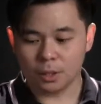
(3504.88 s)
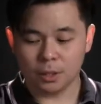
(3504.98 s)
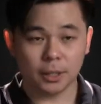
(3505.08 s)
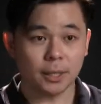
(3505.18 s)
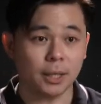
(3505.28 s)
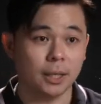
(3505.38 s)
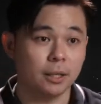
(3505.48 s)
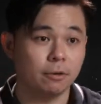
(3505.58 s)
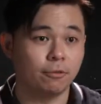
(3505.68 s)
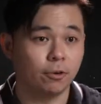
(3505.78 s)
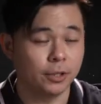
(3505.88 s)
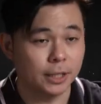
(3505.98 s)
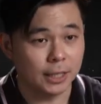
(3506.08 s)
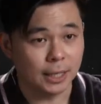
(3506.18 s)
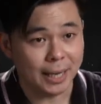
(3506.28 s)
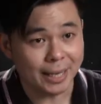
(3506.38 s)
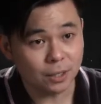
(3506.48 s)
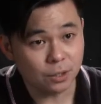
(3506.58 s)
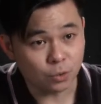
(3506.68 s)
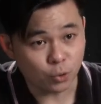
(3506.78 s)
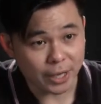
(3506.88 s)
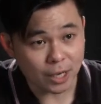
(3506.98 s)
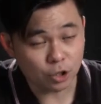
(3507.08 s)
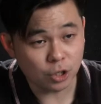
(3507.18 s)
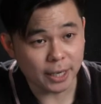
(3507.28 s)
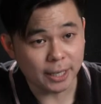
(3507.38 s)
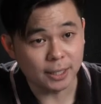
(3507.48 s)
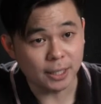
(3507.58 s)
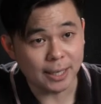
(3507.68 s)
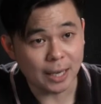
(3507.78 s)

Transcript: Okay, for the light reaction and the dark